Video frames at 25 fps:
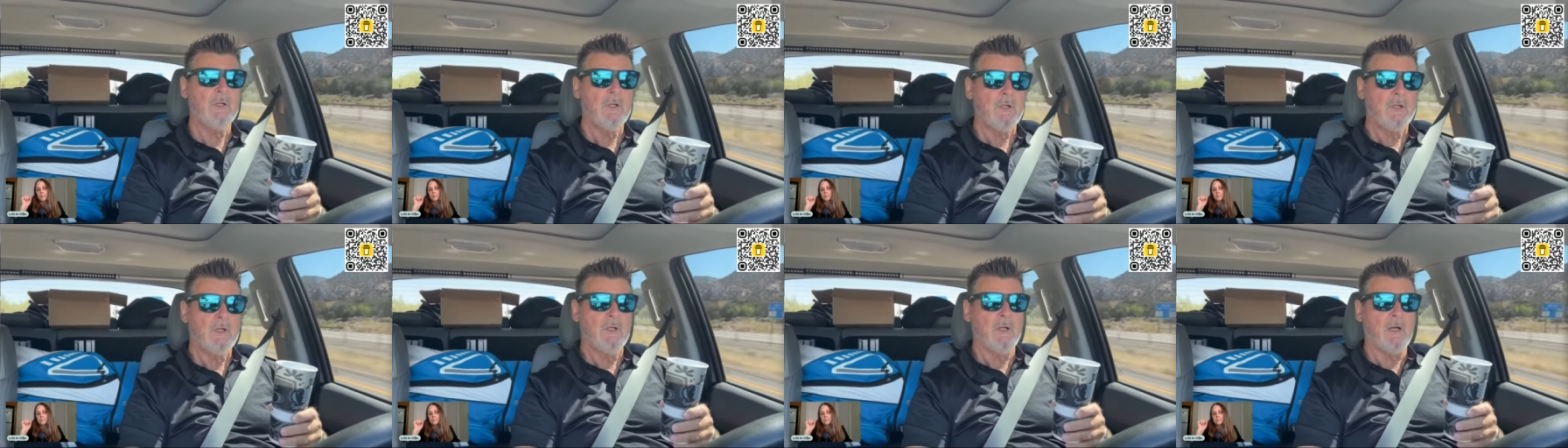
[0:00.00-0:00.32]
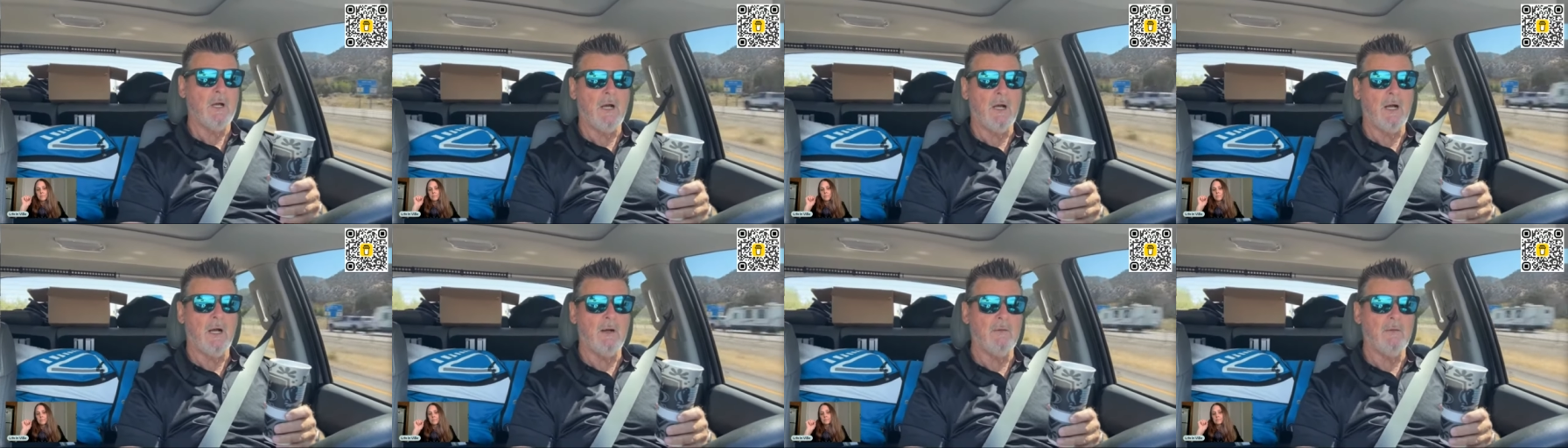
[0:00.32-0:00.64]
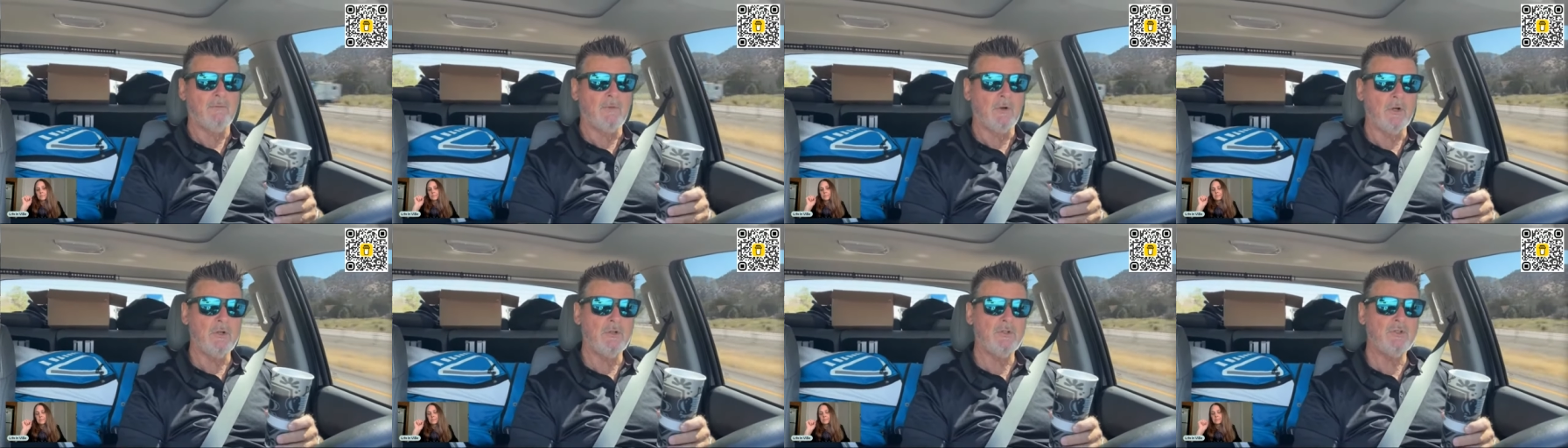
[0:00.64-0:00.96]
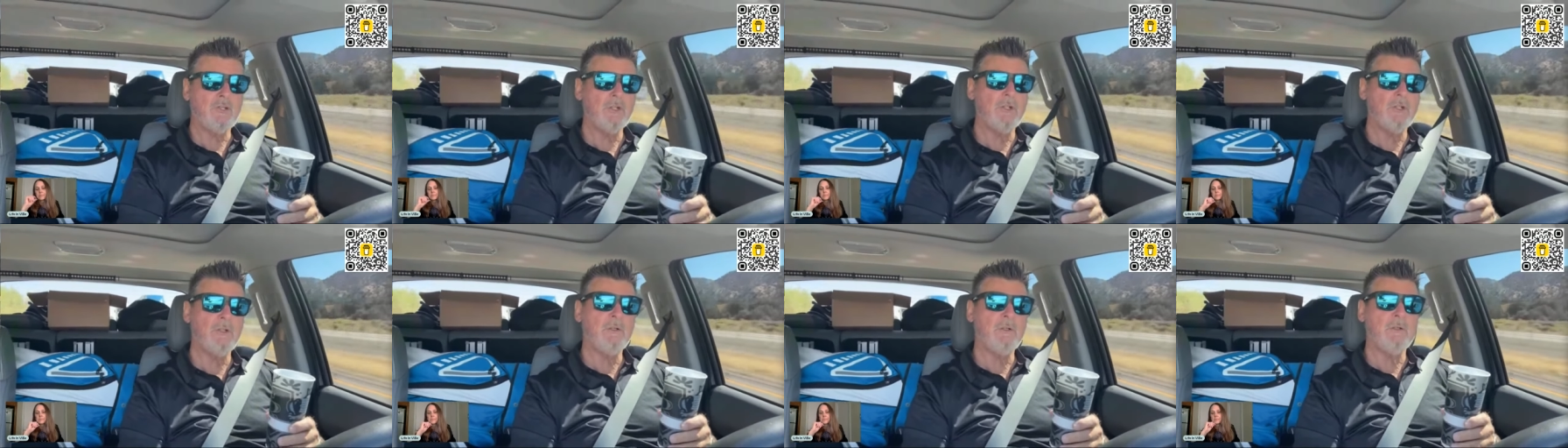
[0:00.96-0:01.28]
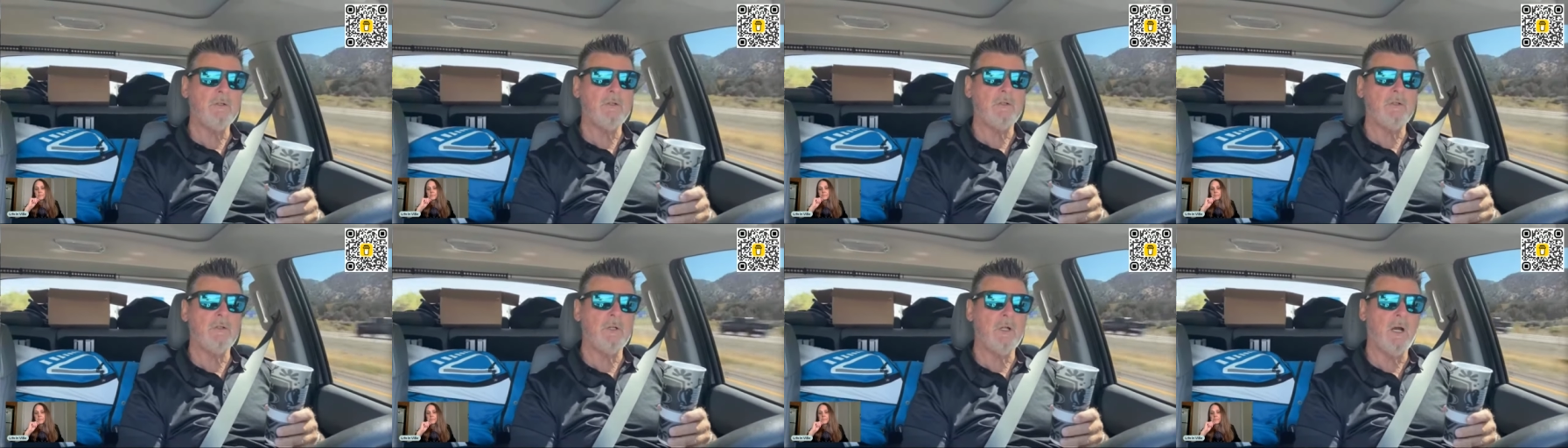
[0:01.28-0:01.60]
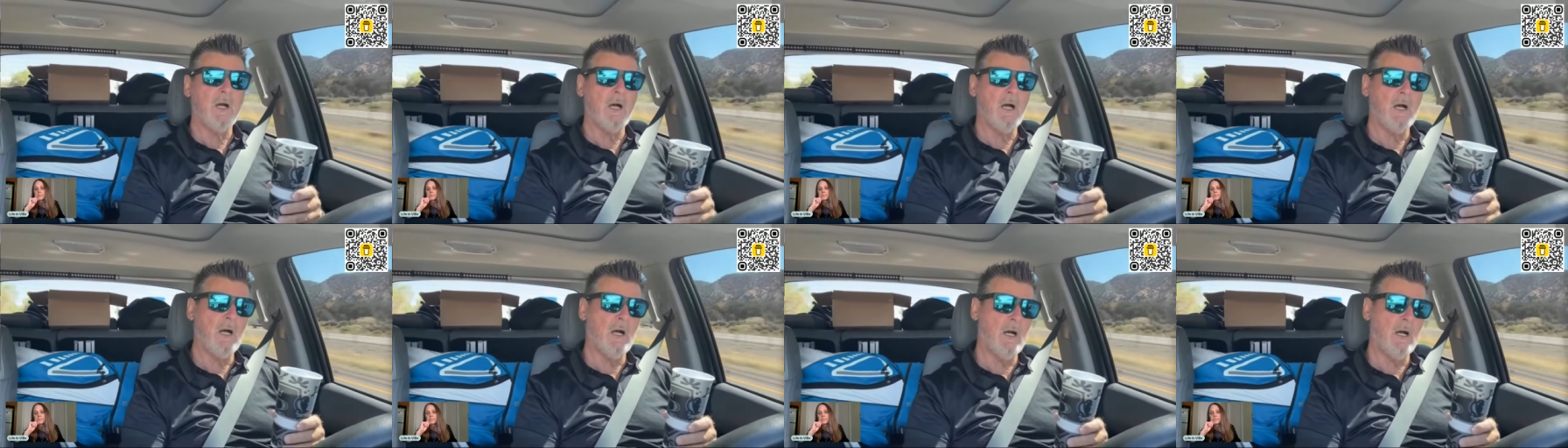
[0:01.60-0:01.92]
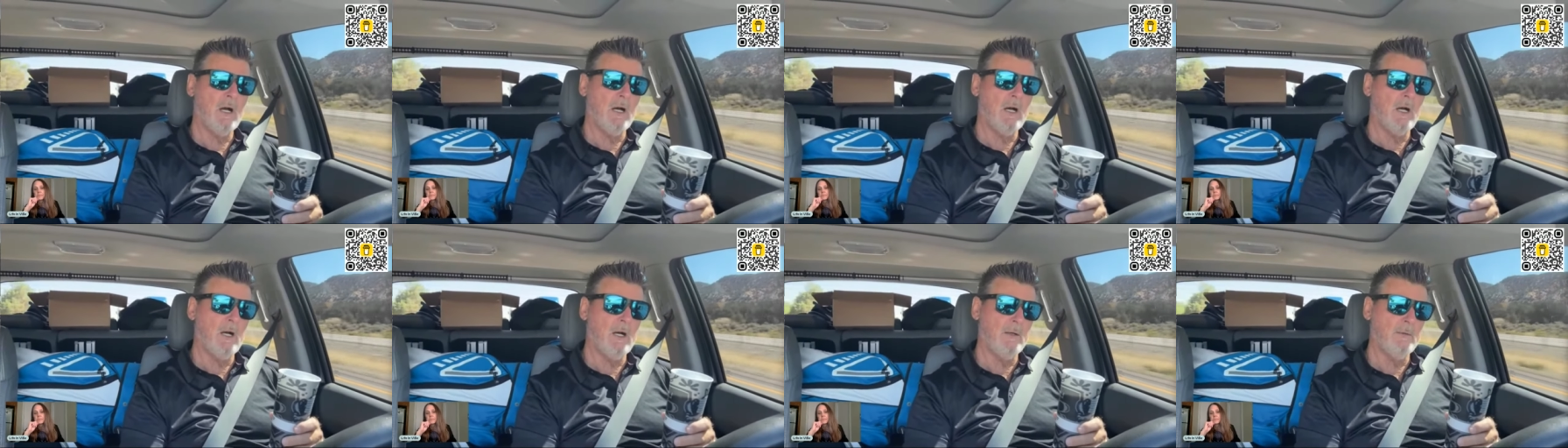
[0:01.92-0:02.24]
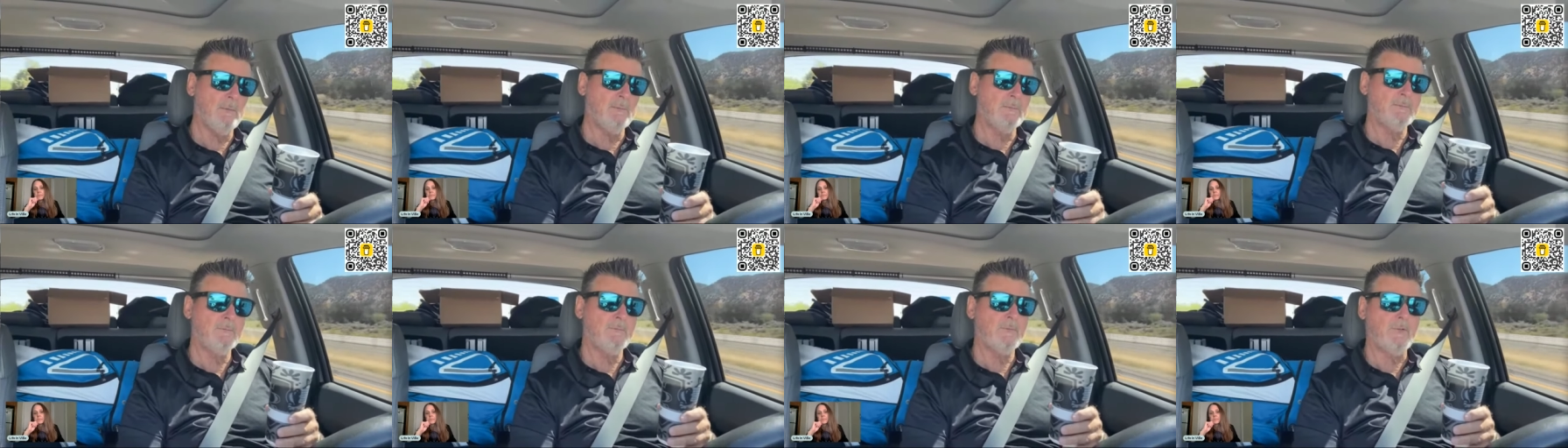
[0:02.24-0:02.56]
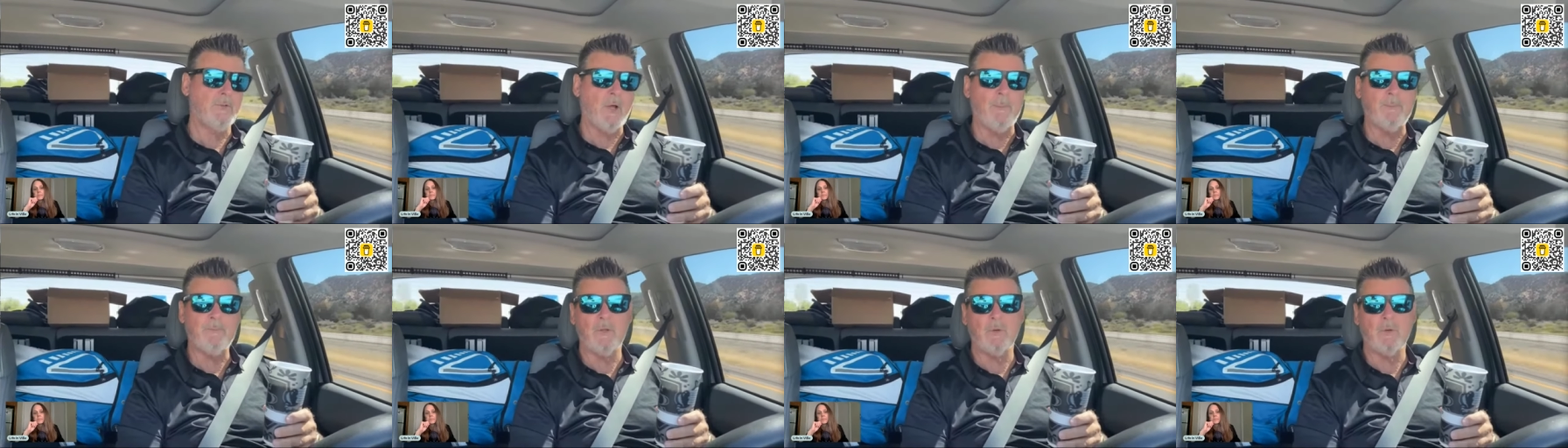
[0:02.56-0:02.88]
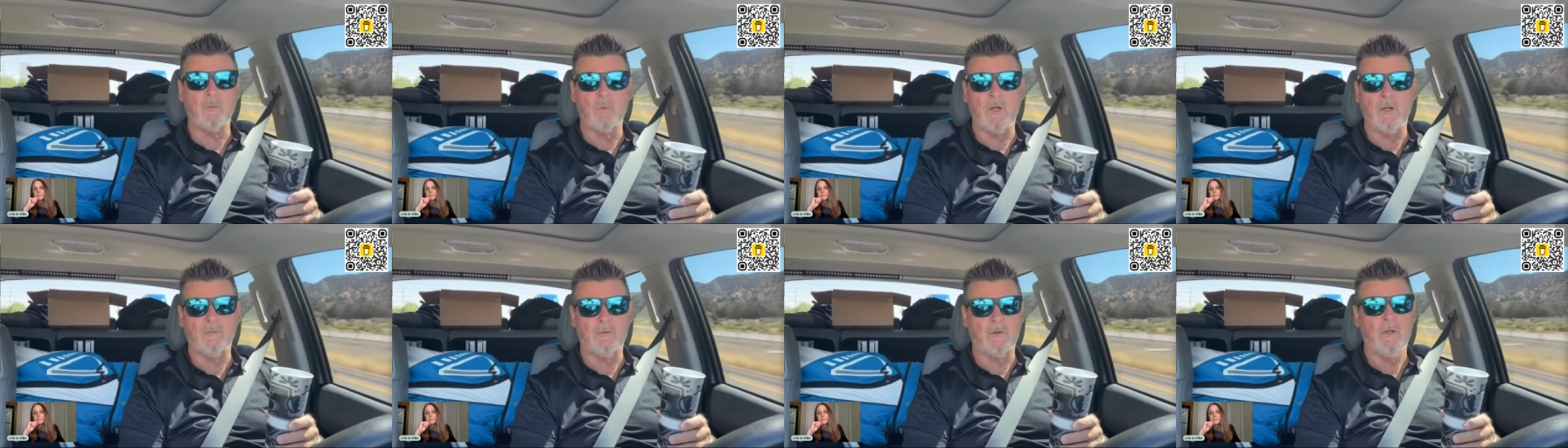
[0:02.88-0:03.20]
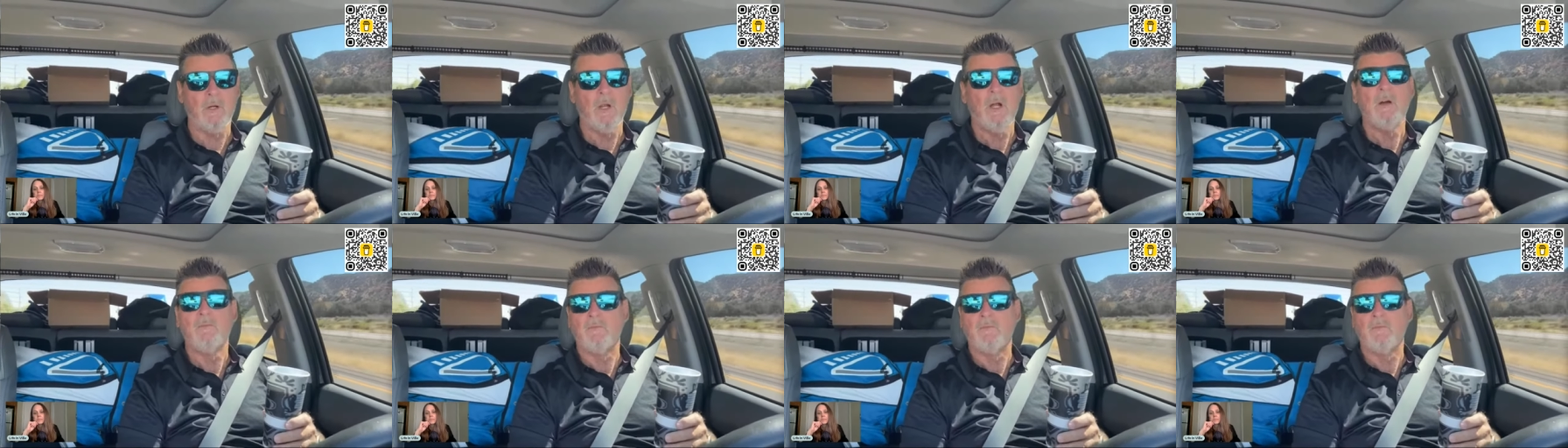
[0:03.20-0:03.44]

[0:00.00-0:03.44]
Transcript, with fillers: uh, Virgin um, something River,